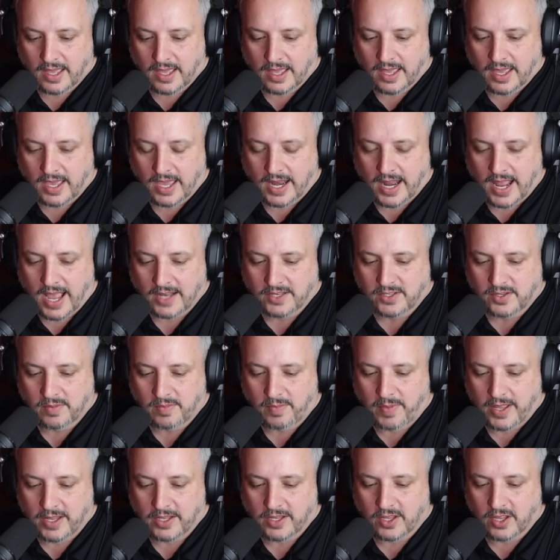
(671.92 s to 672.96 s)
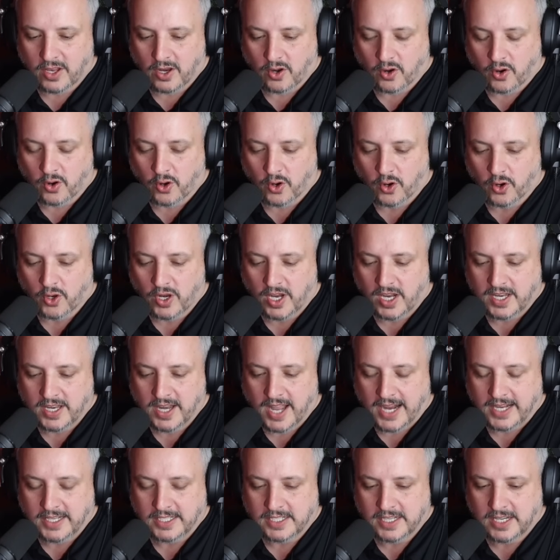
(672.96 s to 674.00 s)
it had to have been the early
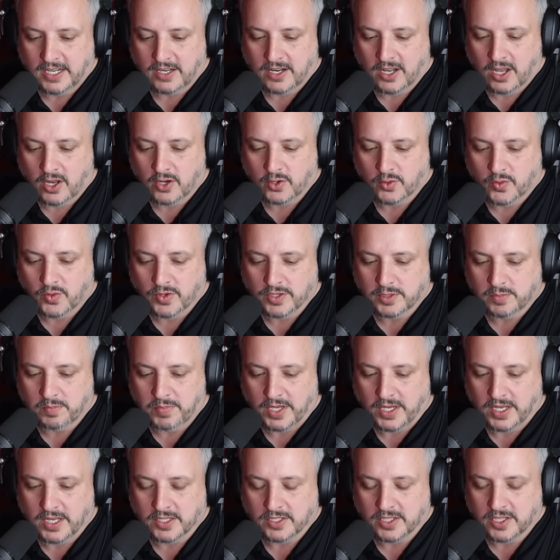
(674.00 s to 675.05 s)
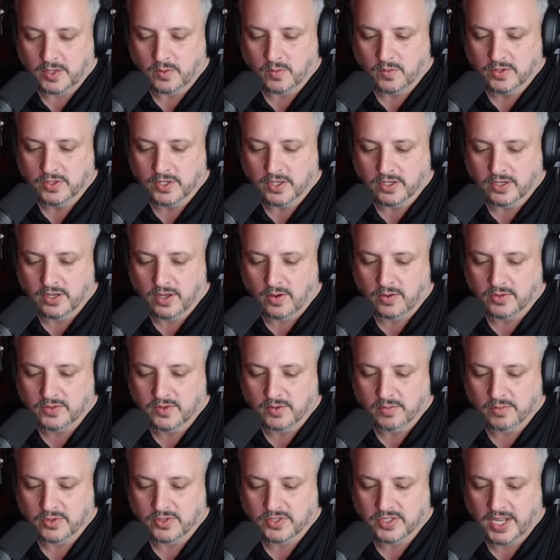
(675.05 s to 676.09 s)
1900s because he was a coach
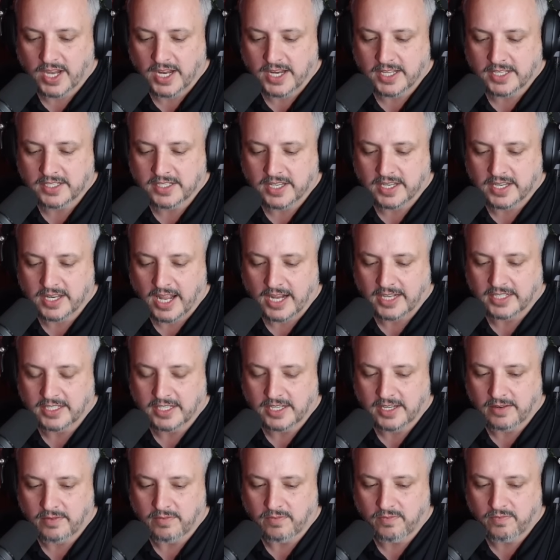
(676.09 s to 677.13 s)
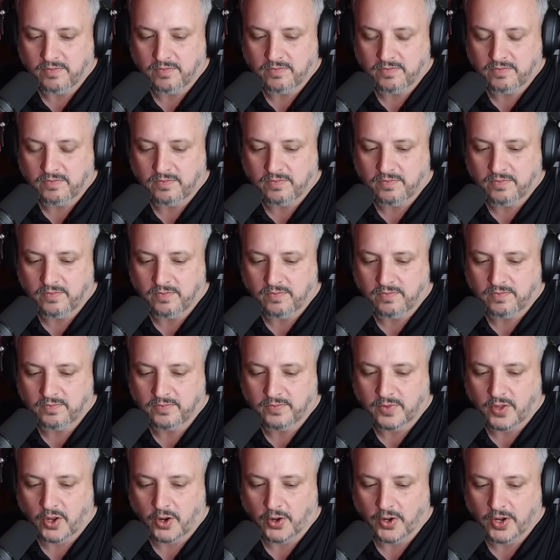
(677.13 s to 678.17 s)
for Mercedes in
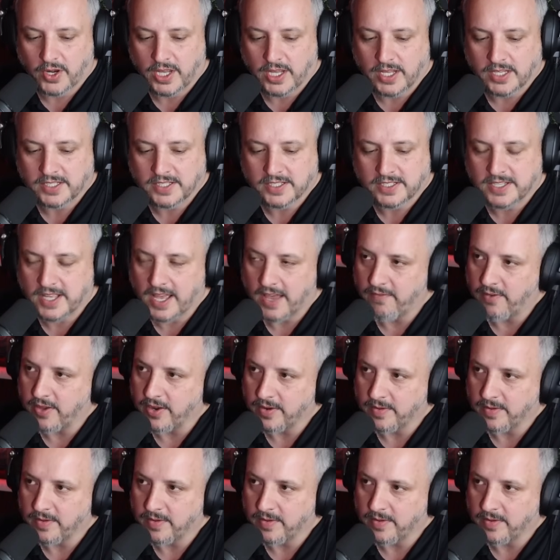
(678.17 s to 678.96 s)
1937.